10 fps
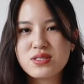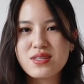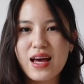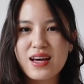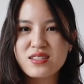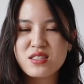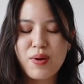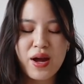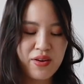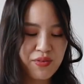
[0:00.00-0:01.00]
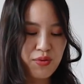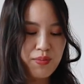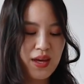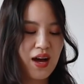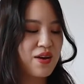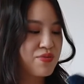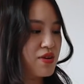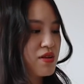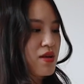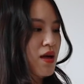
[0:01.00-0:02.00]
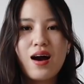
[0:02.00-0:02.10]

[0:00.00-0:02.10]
wasn't that inspiring for me either.